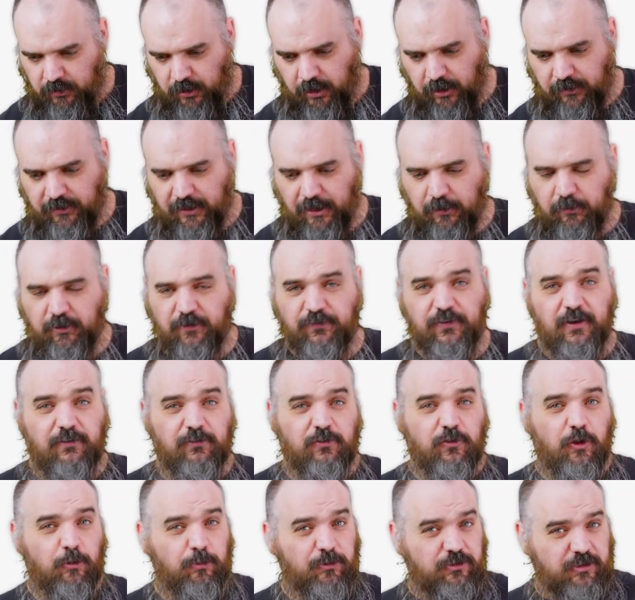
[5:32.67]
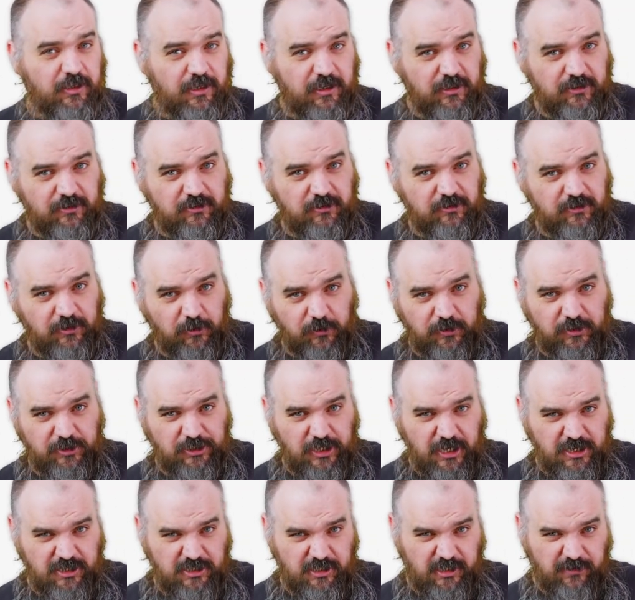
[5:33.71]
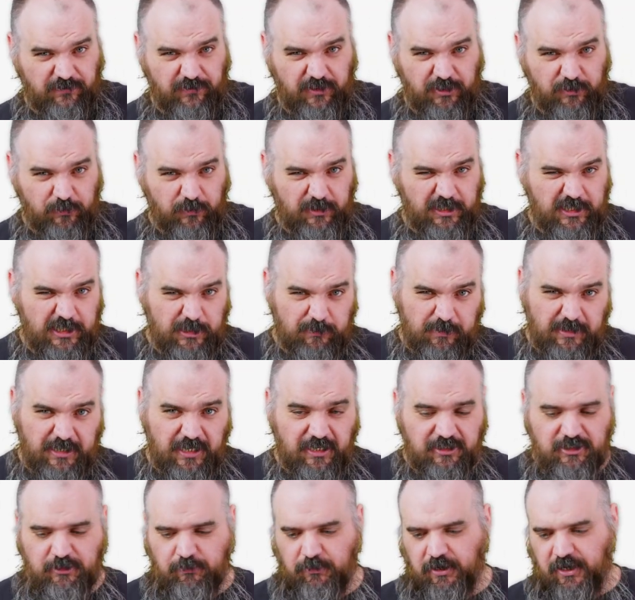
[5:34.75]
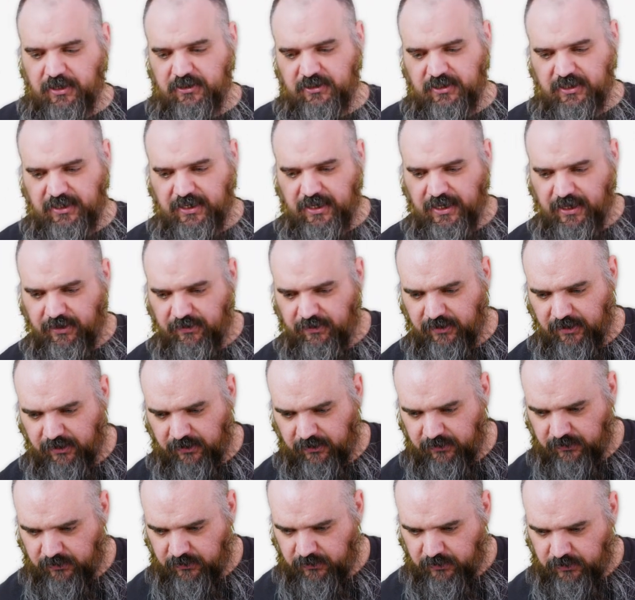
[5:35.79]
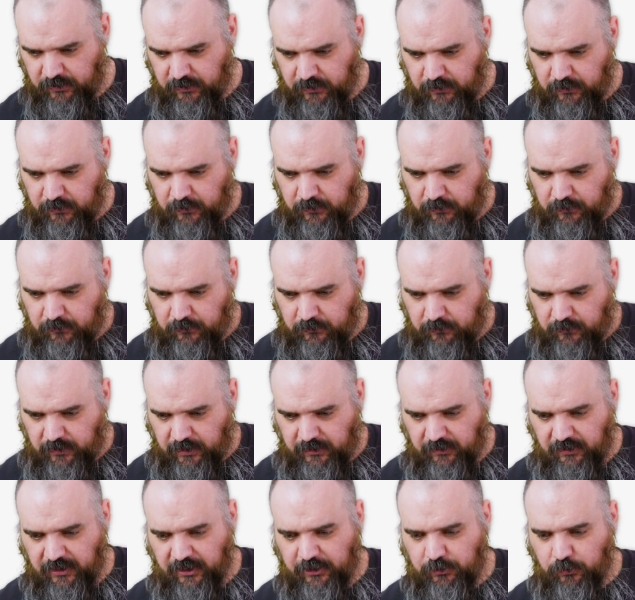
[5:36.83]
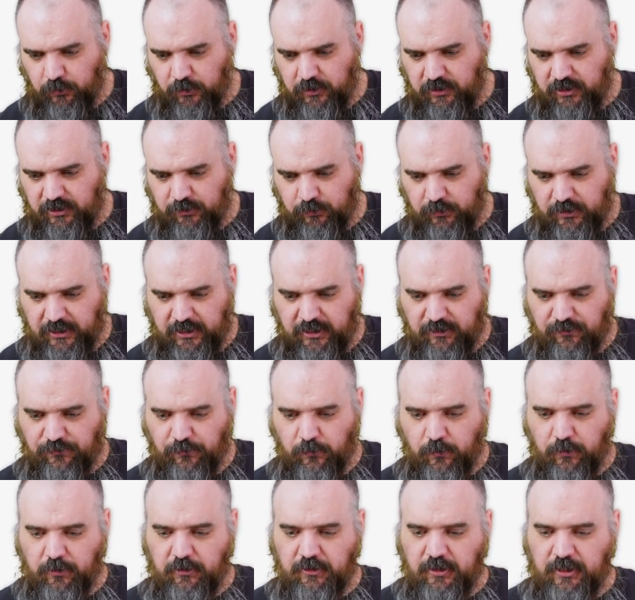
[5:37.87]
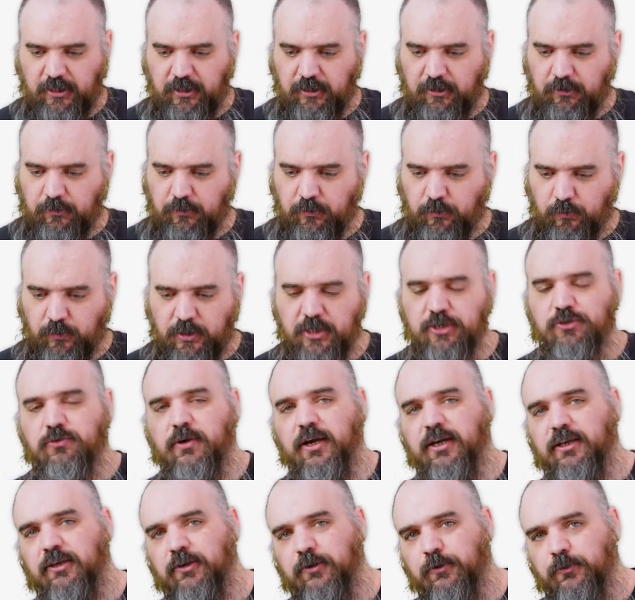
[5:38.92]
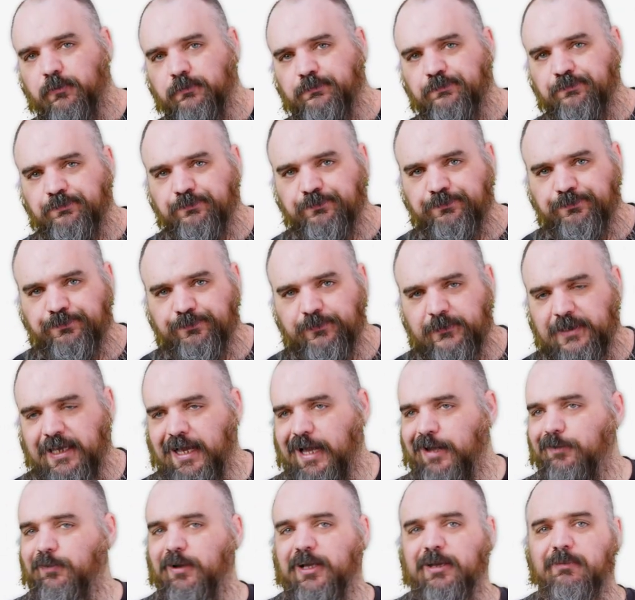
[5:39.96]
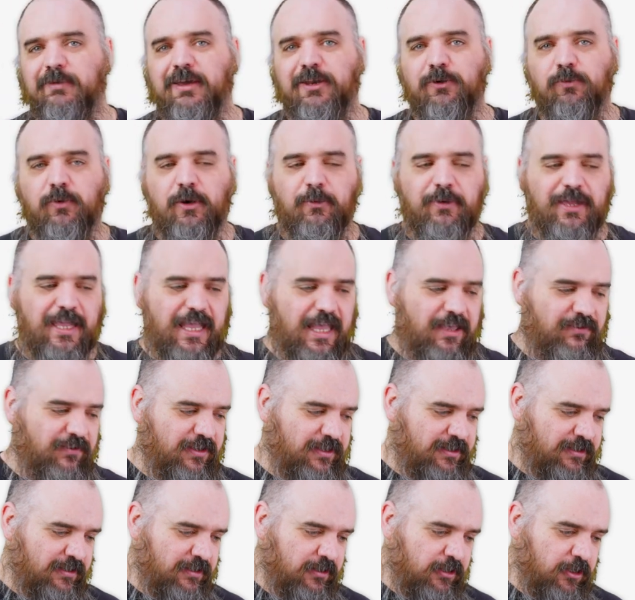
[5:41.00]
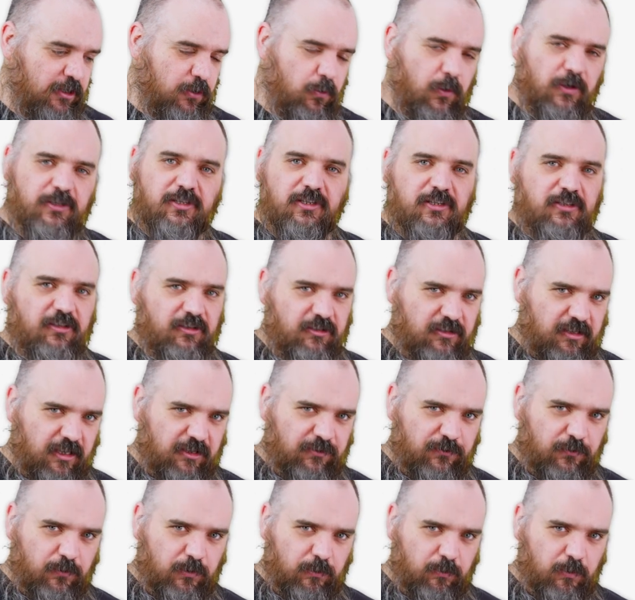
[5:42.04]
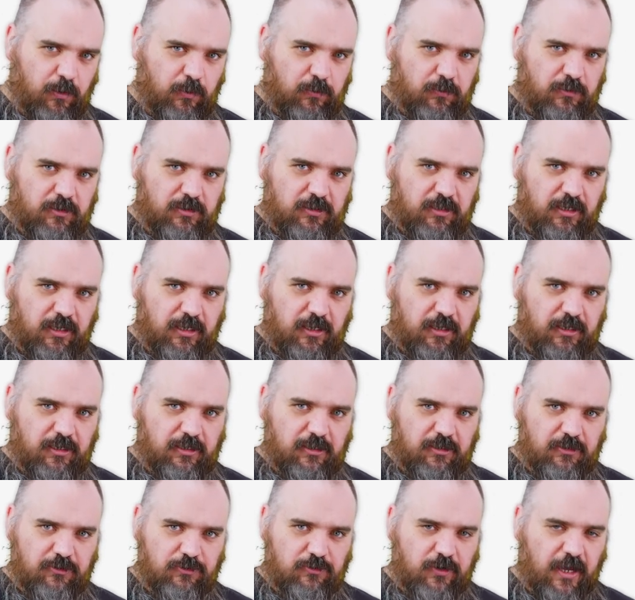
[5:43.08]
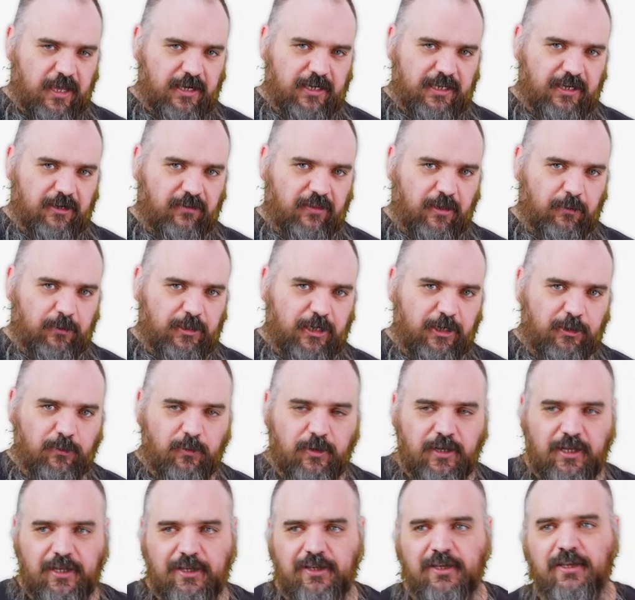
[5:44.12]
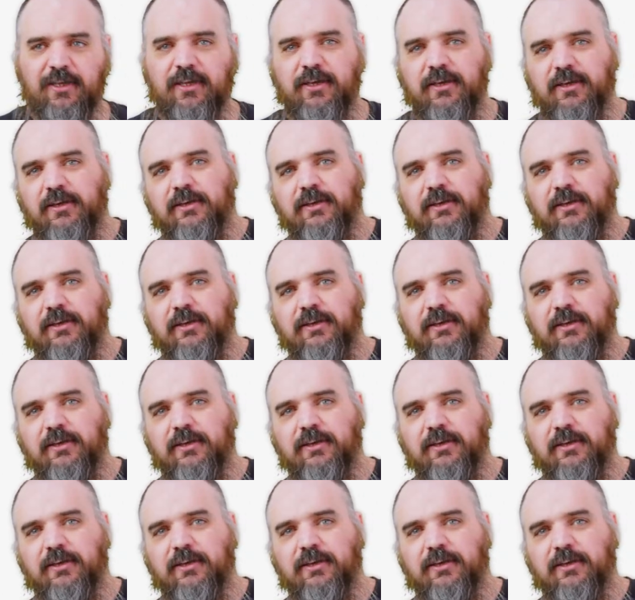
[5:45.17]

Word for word: Uh, that if you have global settings, you don't need to change it. If this one needs to be customized, you can there. And the next one, this one is for the retry queue. I'd recommend where we have it. Once it's successful, it won't uh, try it again on that one anyway.